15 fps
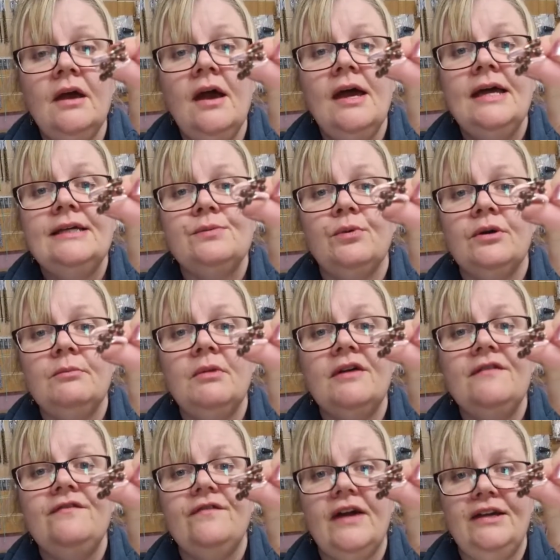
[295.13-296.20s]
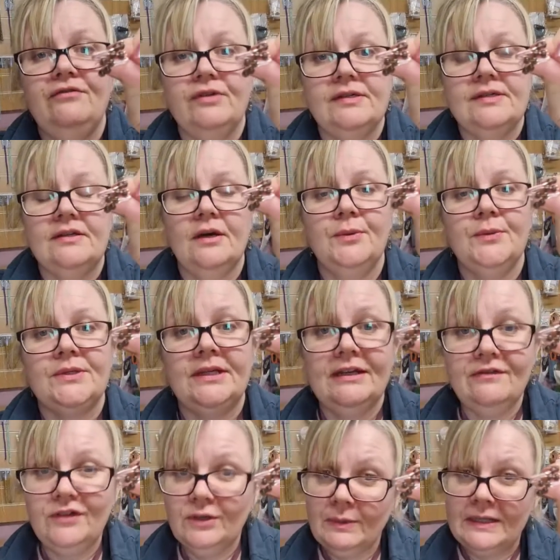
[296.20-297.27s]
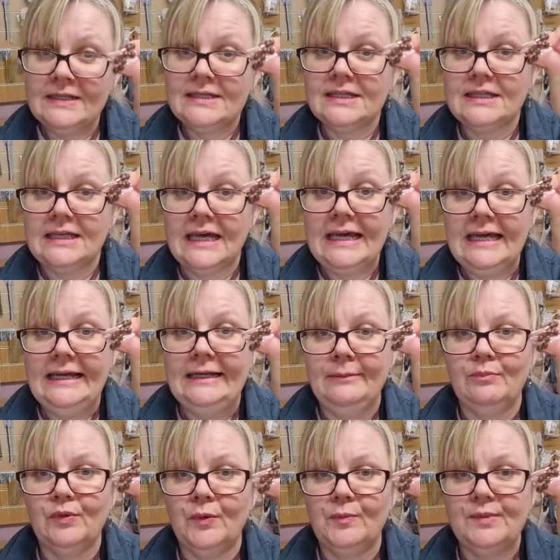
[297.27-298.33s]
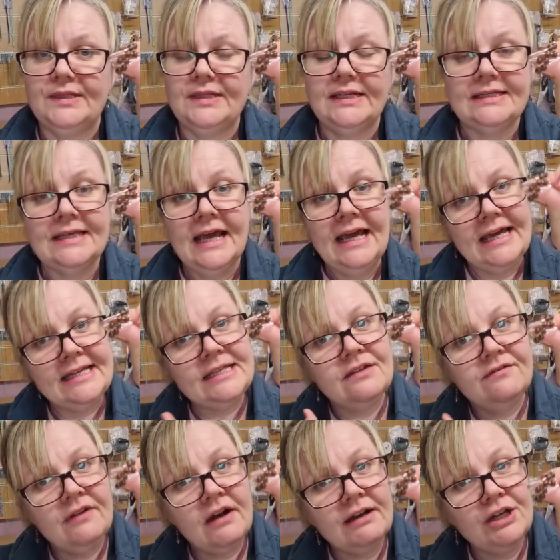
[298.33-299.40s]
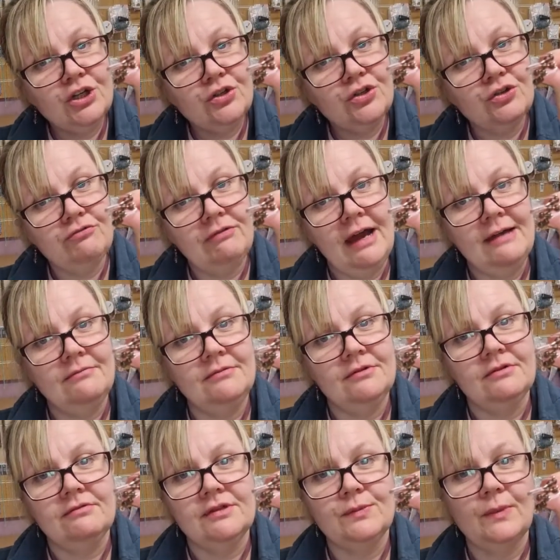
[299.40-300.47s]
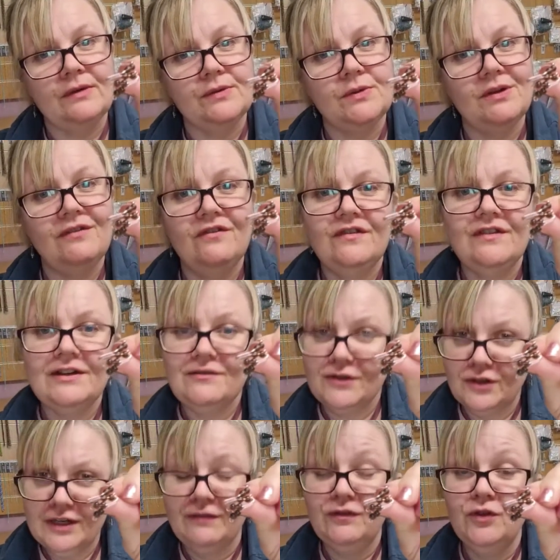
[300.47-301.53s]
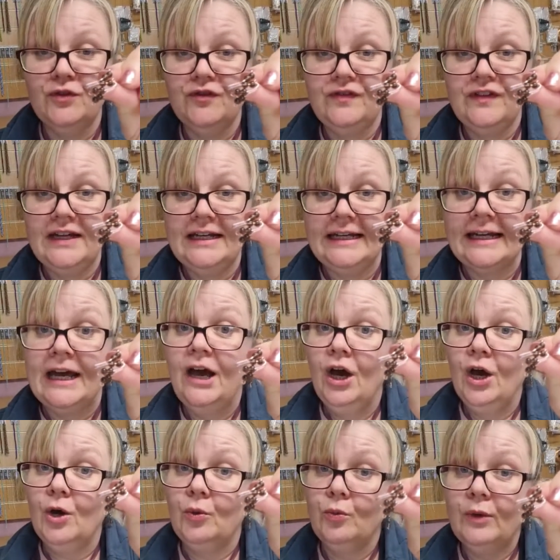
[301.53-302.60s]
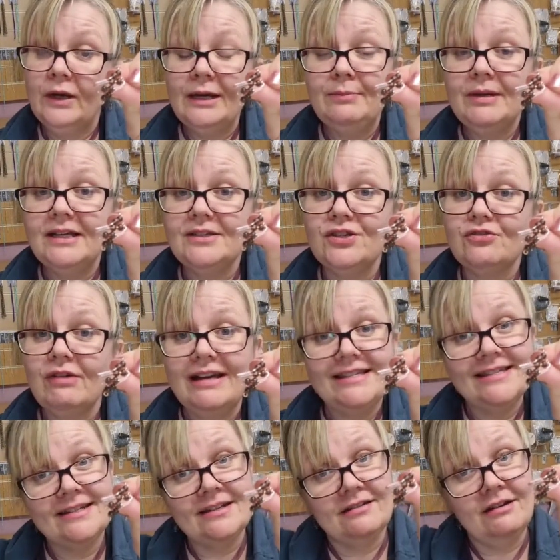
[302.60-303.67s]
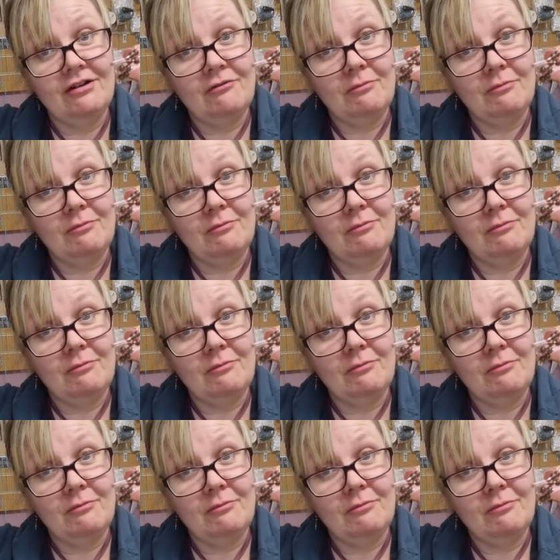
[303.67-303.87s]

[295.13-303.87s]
Is one of my favourite stones, and if you're into the healing properties, it's a very good grounder as well. So if you're feeling a wee bit stressed and you're a